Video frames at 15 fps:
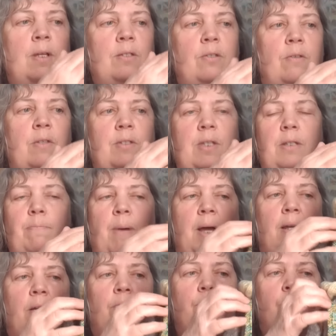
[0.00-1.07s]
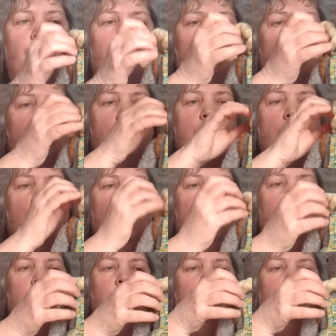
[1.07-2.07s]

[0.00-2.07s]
So there's this panel for the front. And